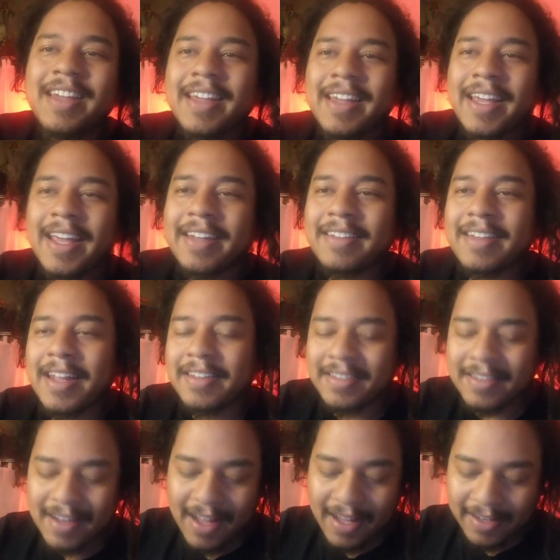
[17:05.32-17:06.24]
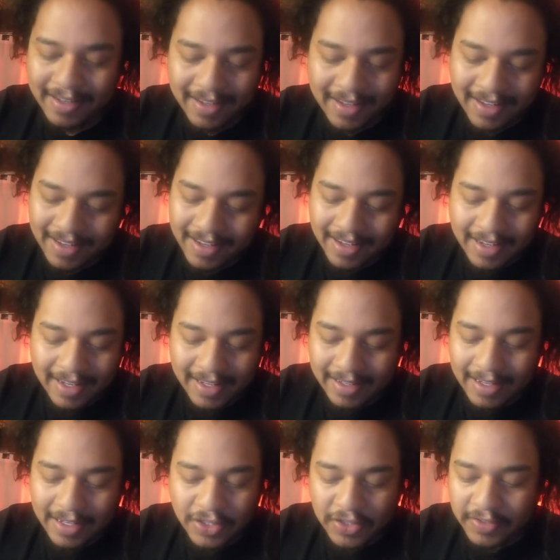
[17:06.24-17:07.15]
it's not it
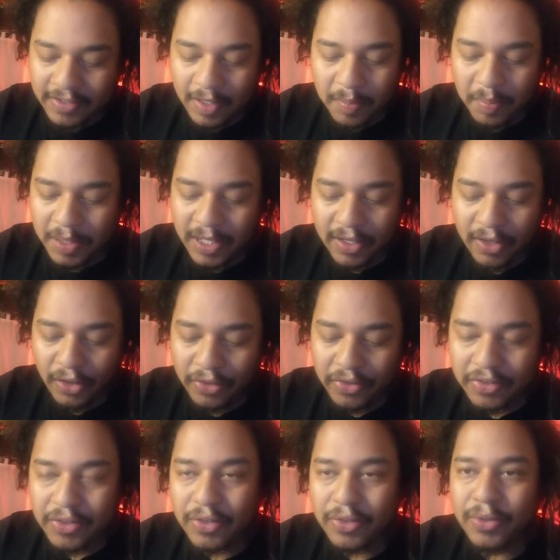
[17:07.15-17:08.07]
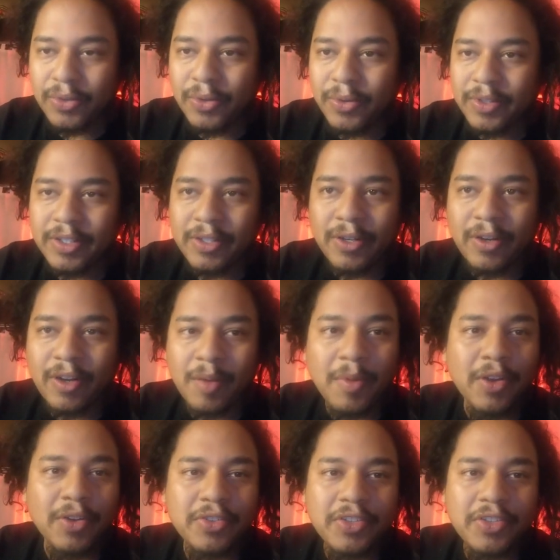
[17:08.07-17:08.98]
just appeals to your
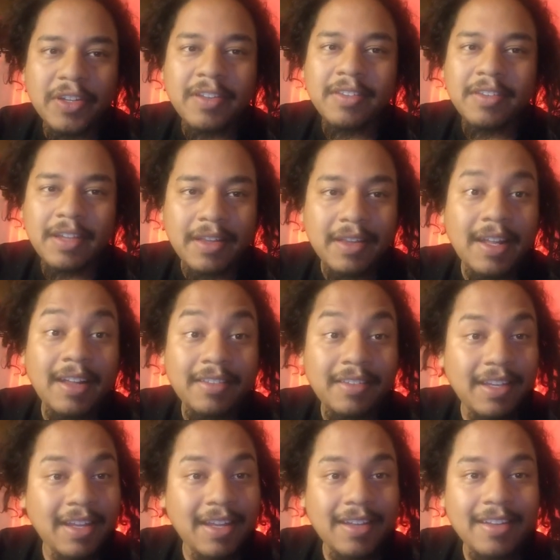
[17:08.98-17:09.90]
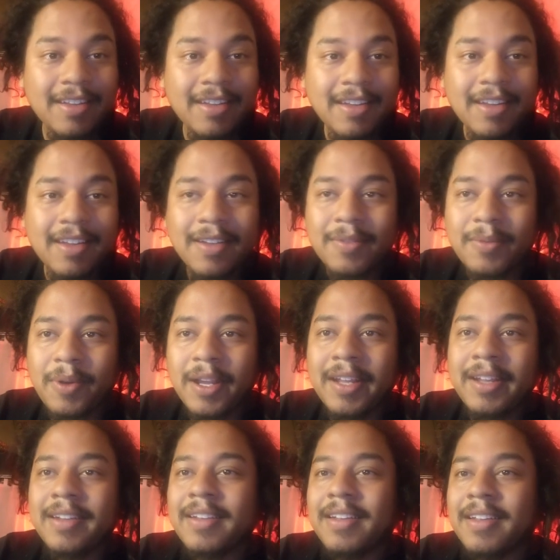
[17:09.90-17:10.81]
emotions, and that's it, right?
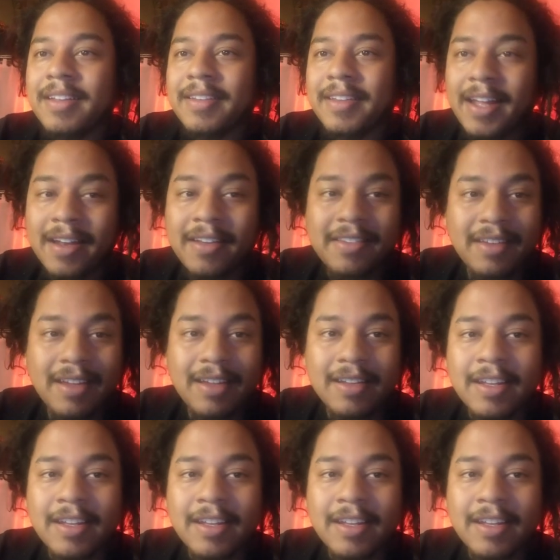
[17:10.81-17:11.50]
That is it.